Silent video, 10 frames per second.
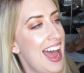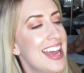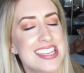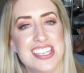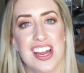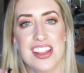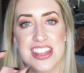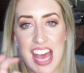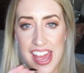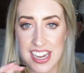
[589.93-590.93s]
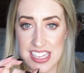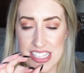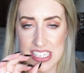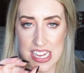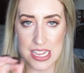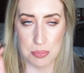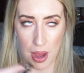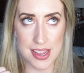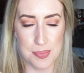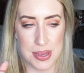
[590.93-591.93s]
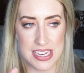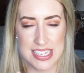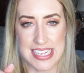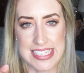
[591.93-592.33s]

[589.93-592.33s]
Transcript: and that is, in my opinion,